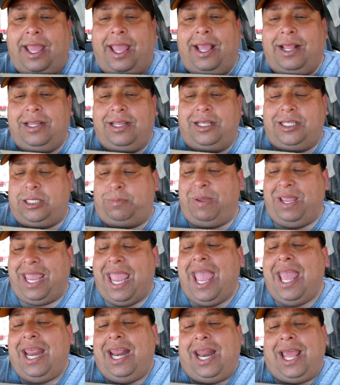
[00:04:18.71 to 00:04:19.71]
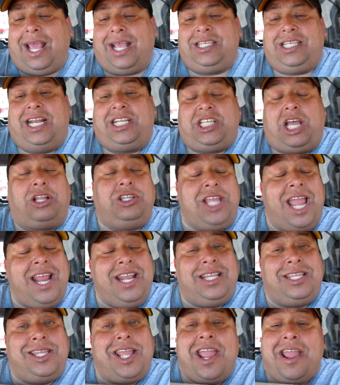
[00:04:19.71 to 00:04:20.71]
And the spaghetti, like I said, is al
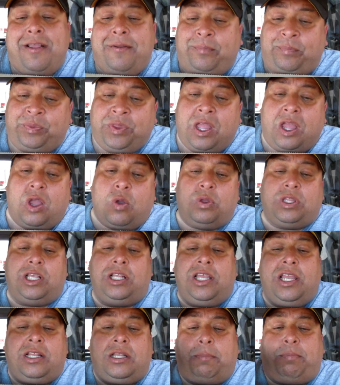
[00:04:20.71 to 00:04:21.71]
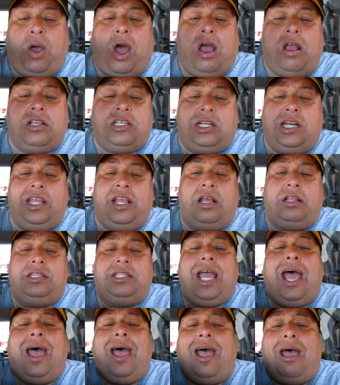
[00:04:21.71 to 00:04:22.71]
dente with a little parsley
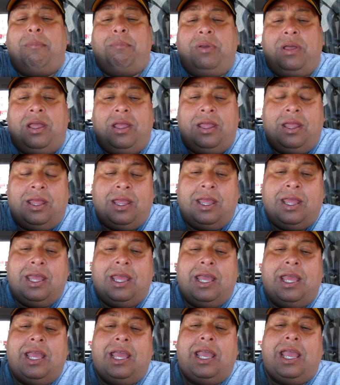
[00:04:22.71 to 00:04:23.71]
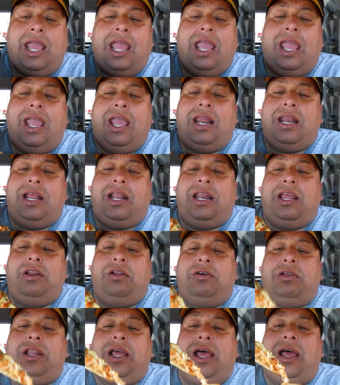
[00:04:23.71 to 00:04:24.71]
on top and a
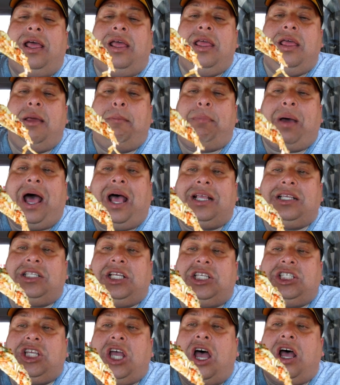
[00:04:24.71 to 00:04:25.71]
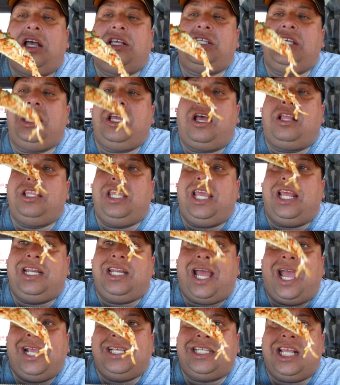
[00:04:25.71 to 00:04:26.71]
little pasta saucy on the
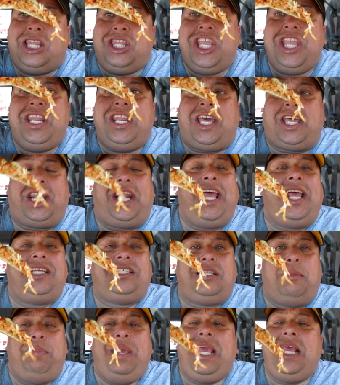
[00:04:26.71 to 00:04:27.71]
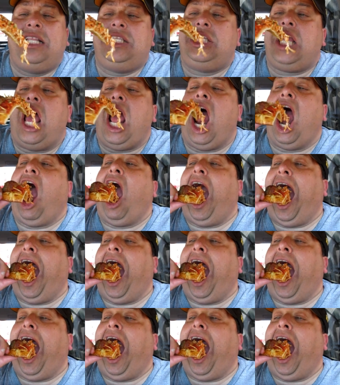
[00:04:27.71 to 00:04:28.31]
nice thin crust, the pizza.